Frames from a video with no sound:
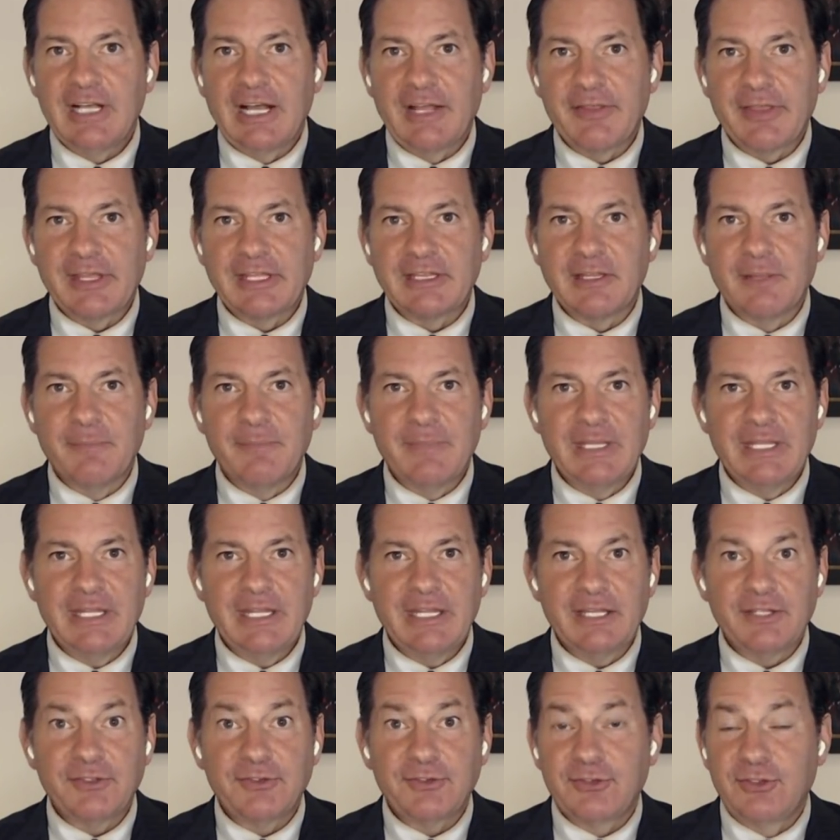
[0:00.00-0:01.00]
I think the
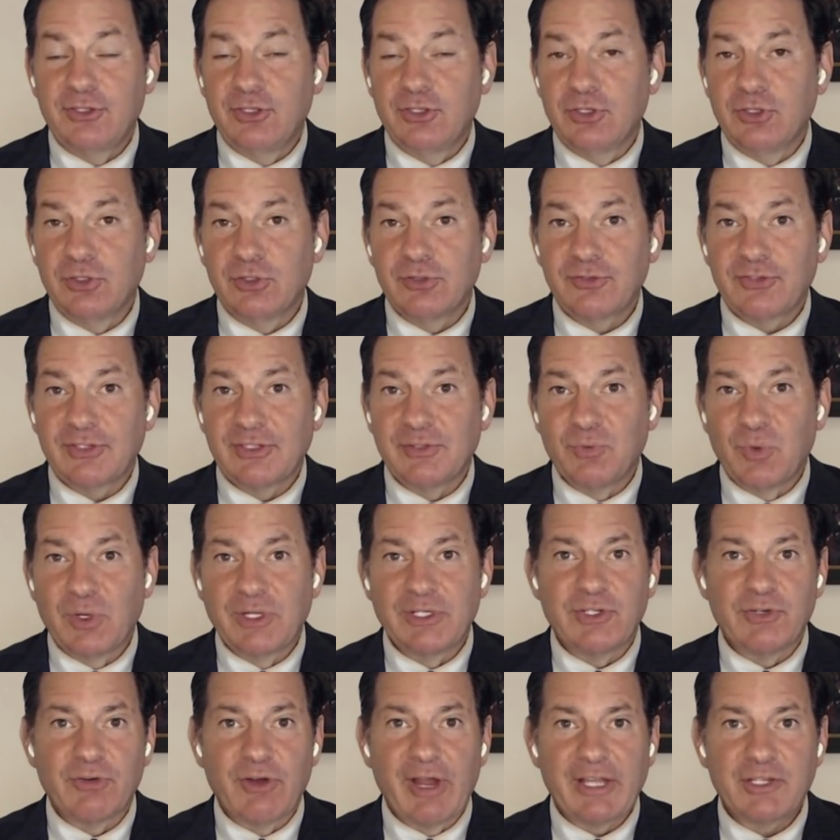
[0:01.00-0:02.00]
media skews in
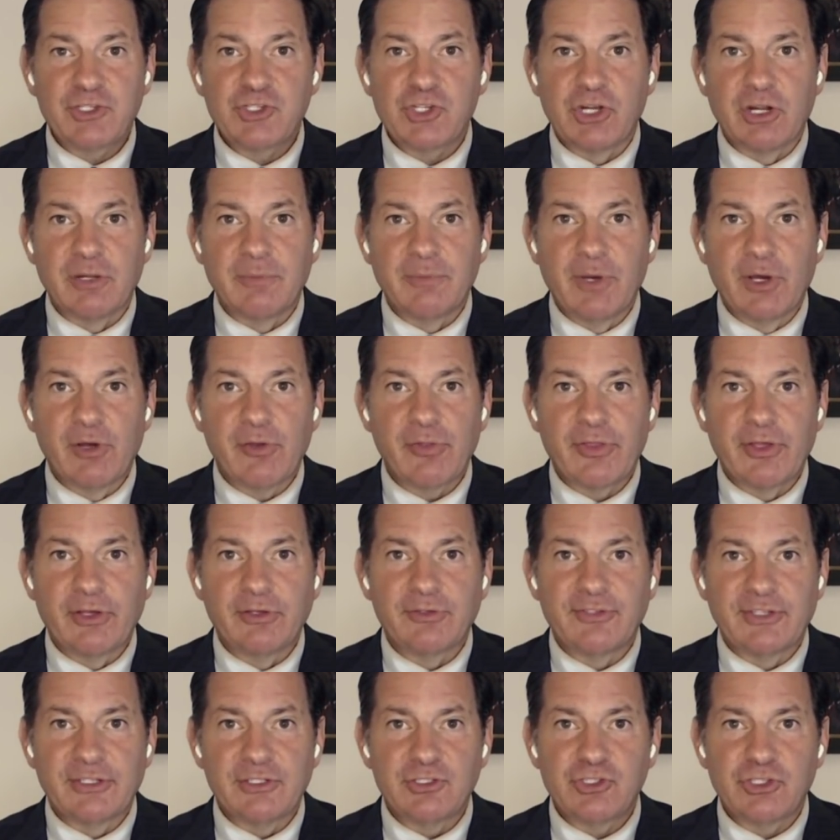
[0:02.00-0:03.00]
one direction on both
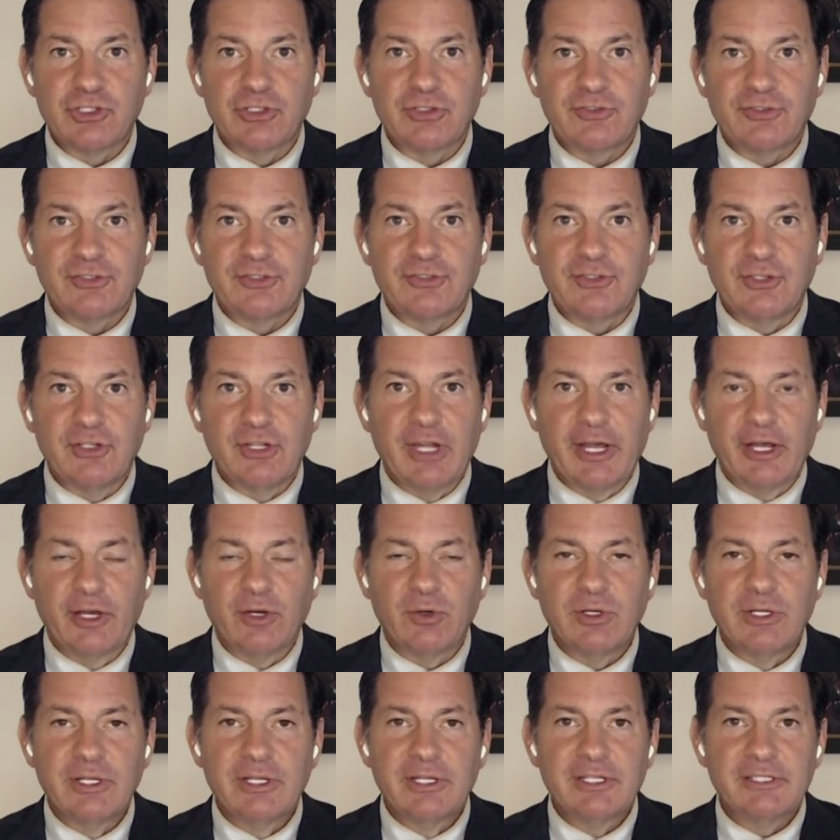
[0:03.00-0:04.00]
those issues. As you
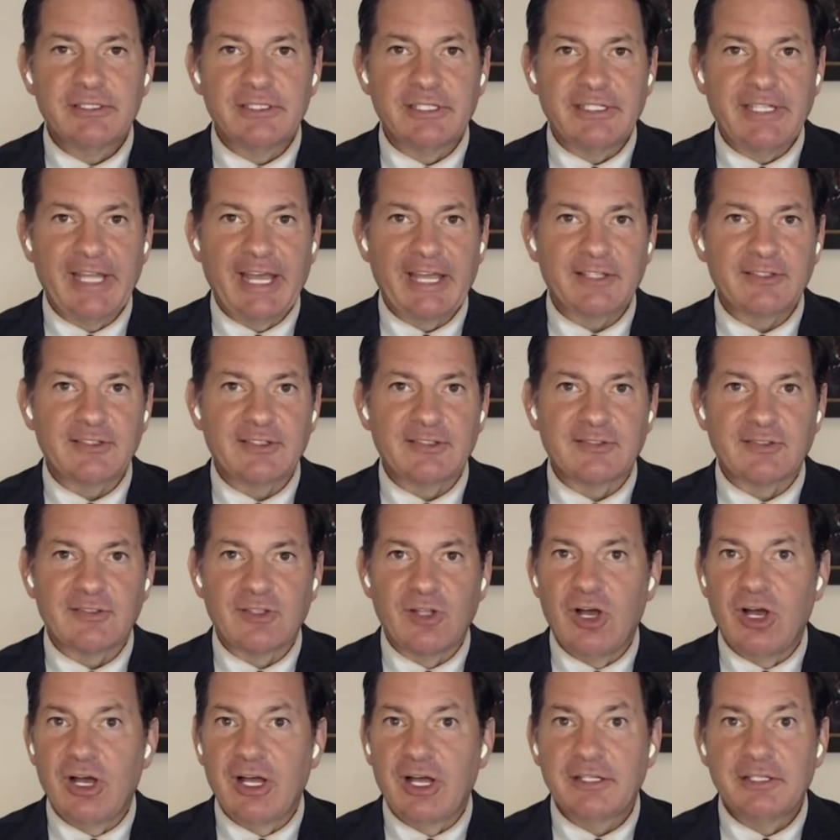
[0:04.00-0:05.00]
know, the Texas
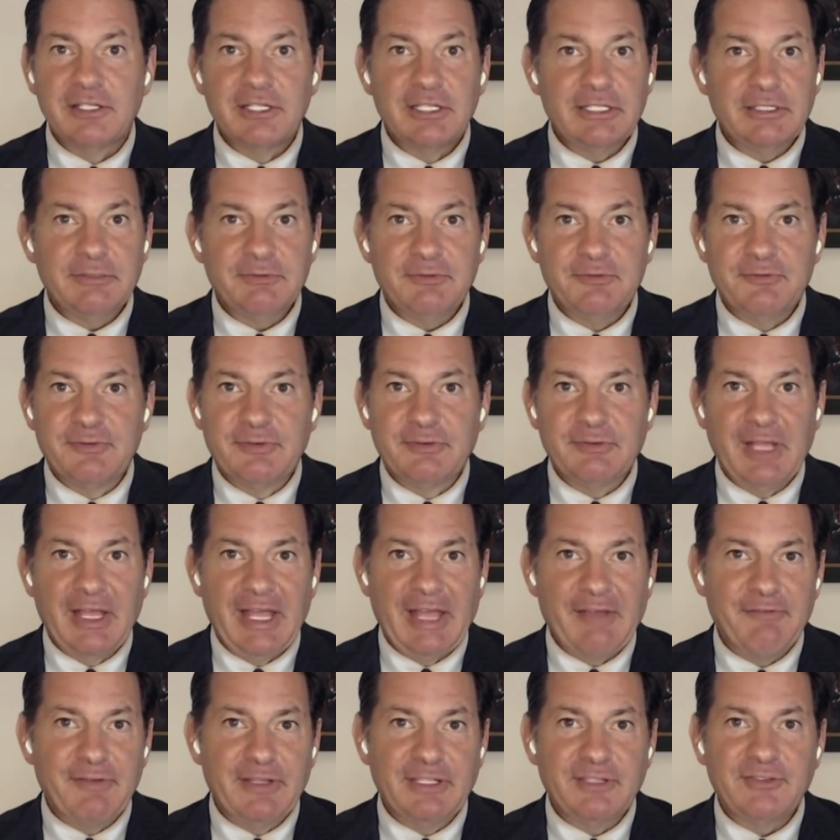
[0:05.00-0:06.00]
law
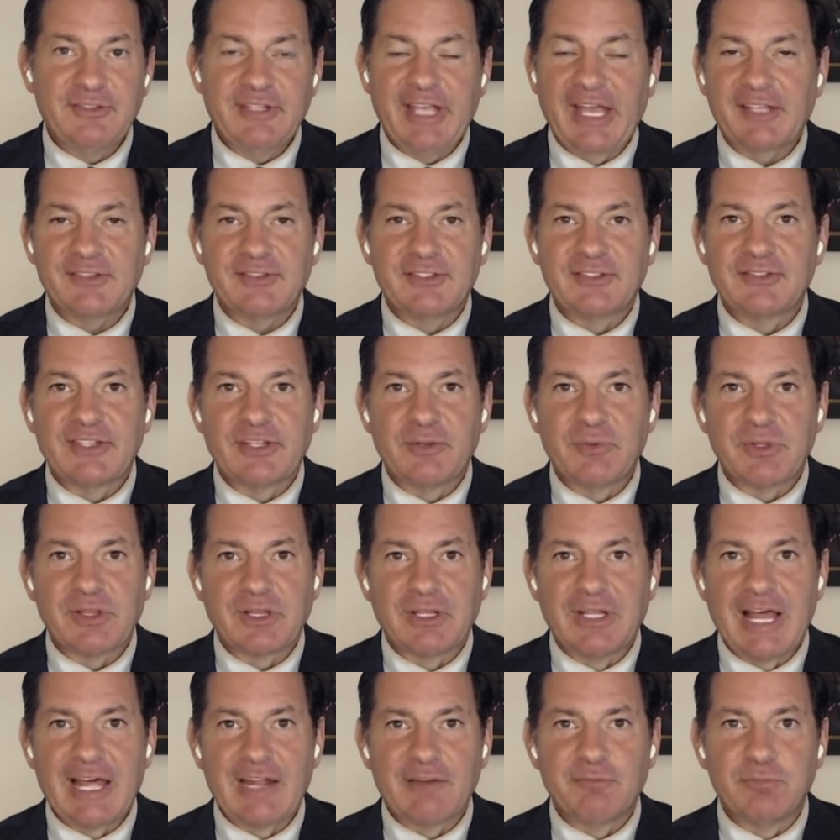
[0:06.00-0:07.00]
fits Texas in
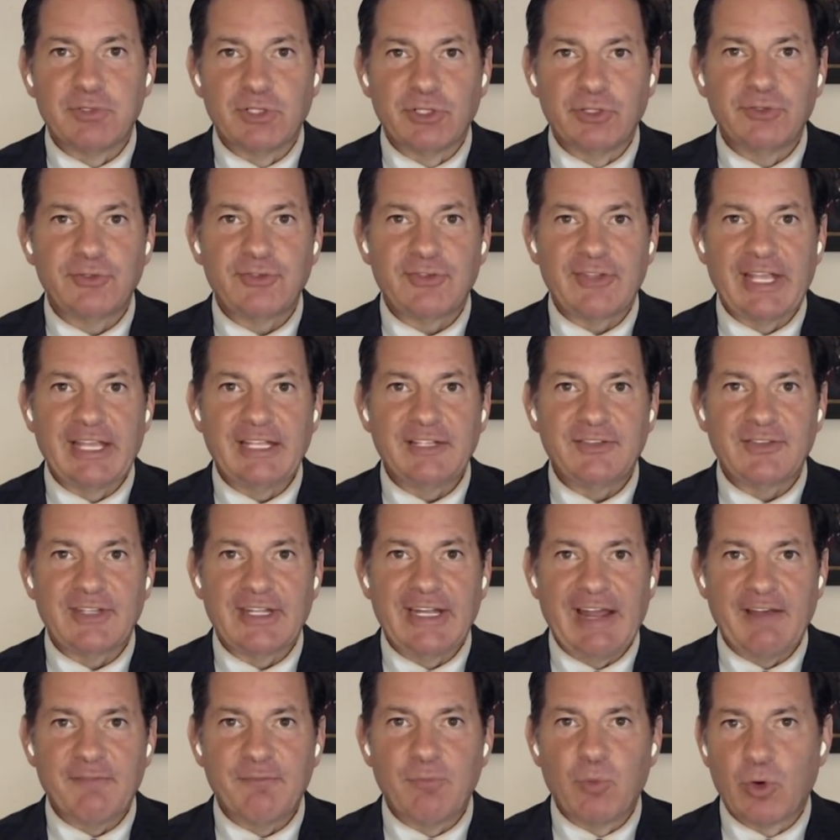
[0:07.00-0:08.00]
with a lot of blue states
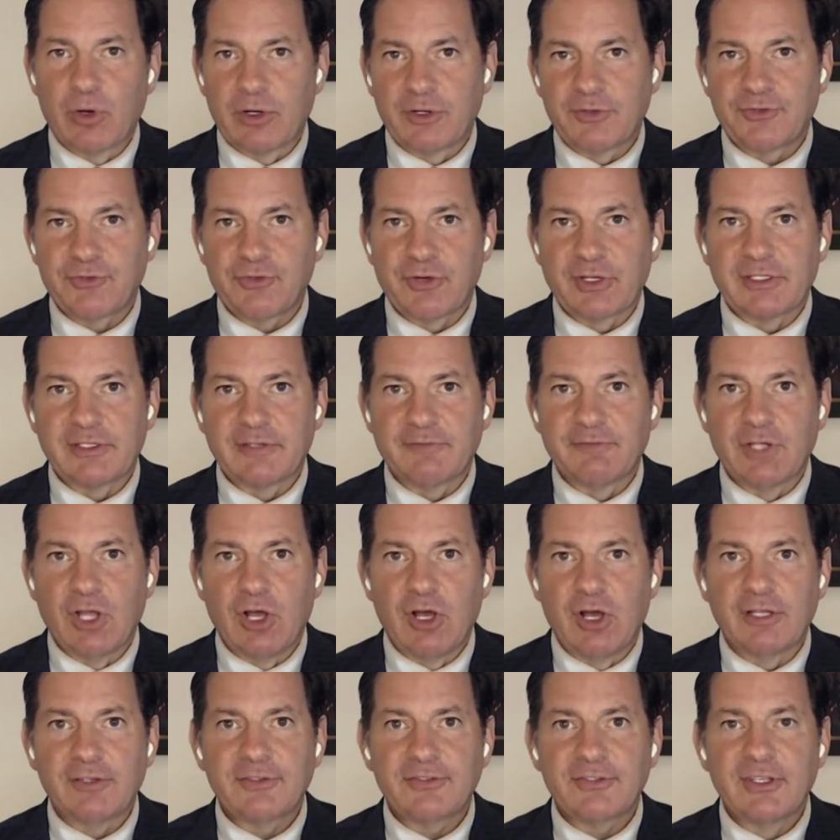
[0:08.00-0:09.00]
that have more restrictive
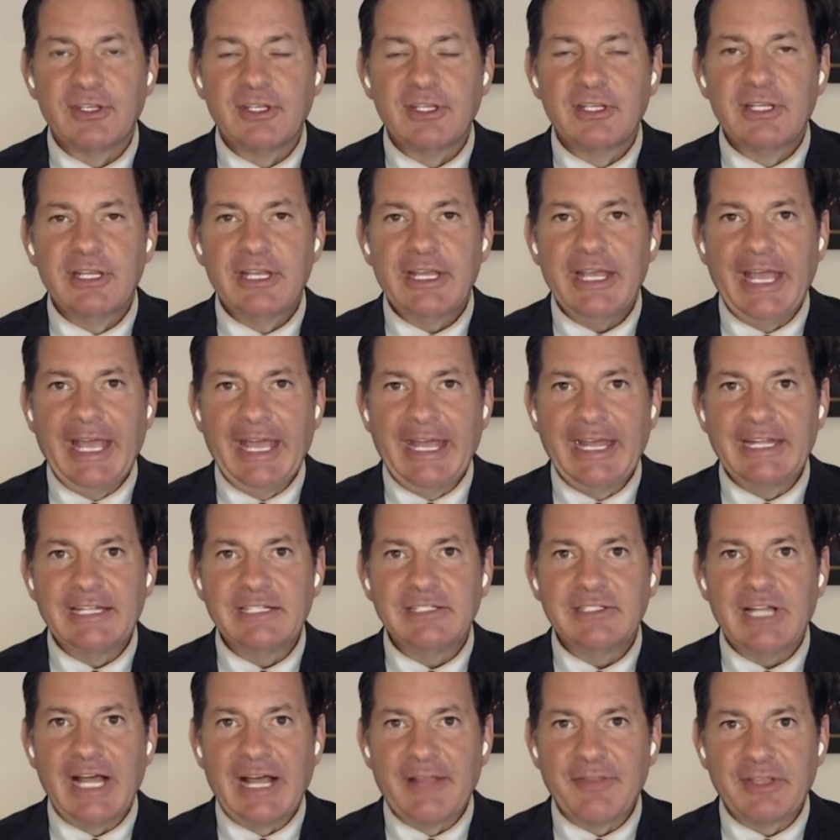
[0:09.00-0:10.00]
laws.
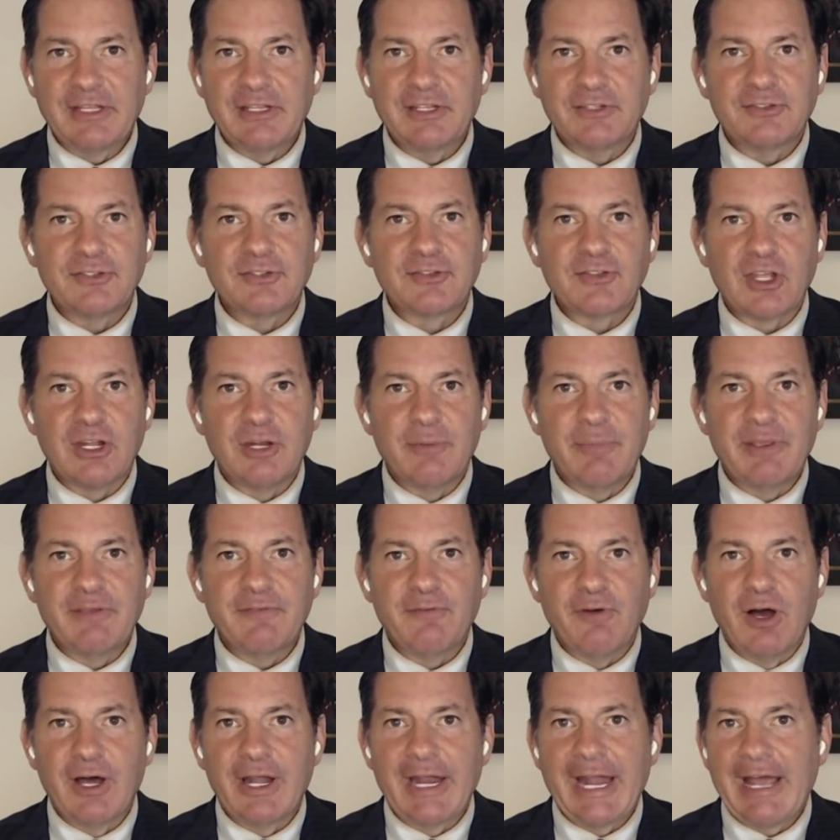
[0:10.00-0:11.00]
And I think this is going to
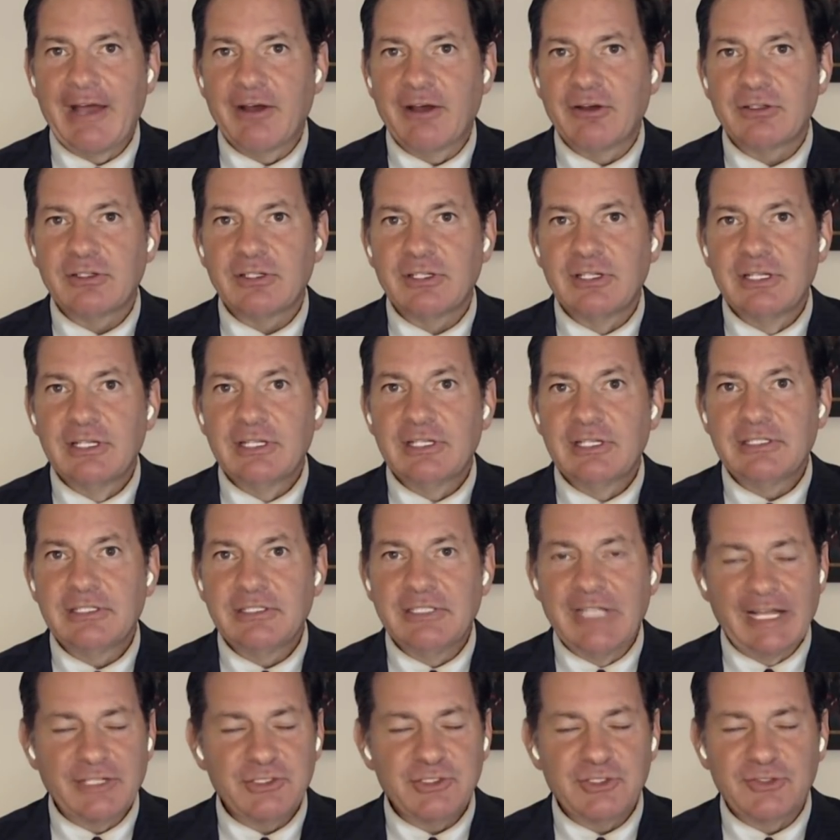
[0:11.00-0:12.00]
be fought out
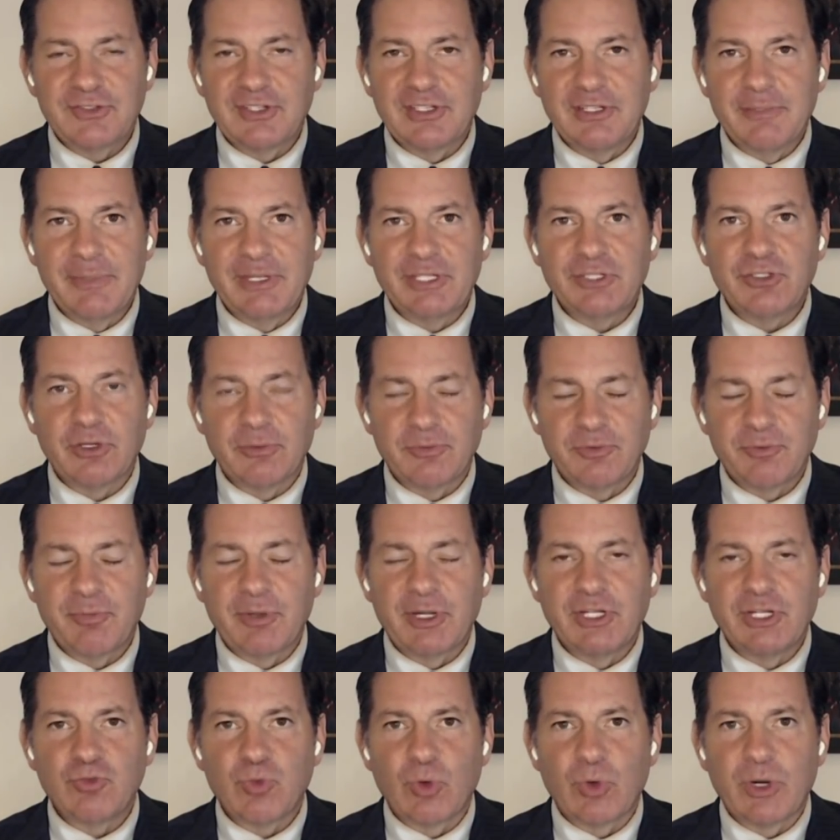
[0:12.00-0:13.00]
not just in the midterms,
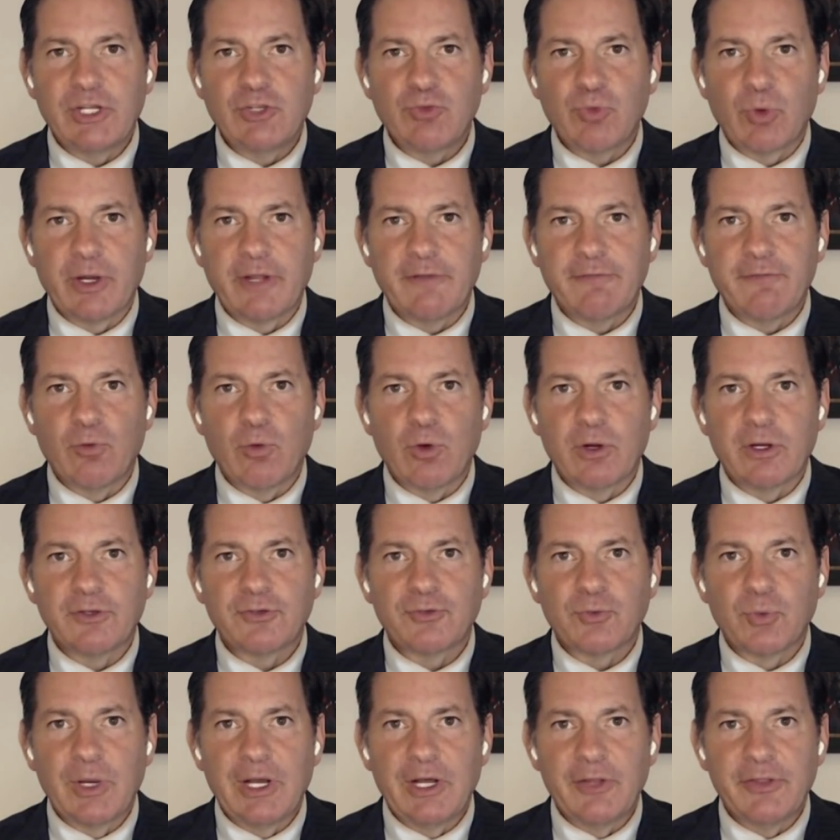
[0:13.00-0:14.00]
but in 2024
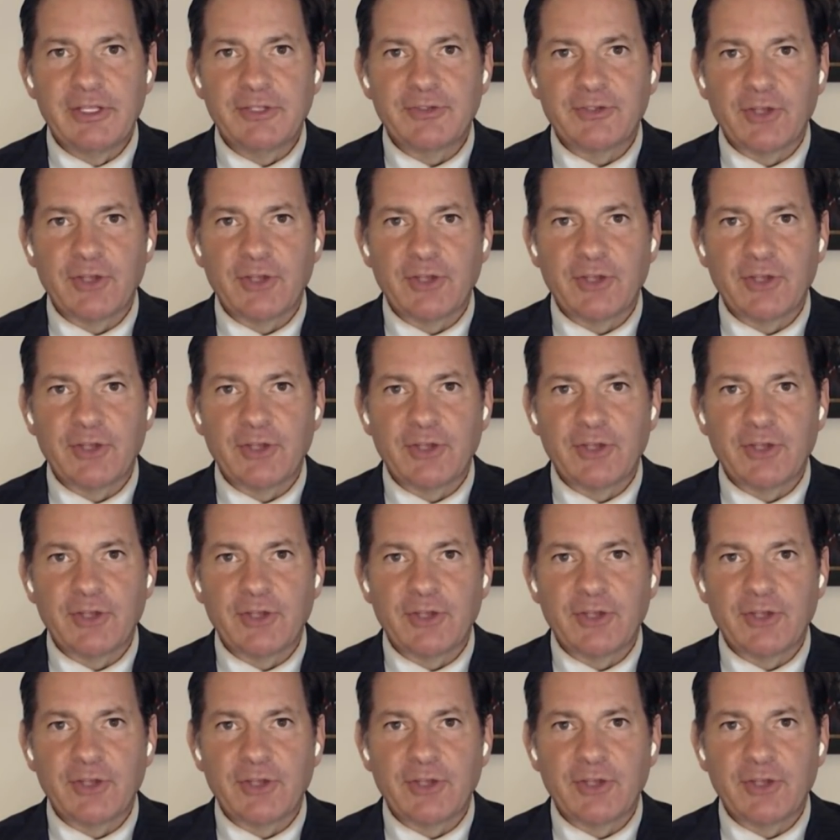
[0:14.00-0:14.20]
as well.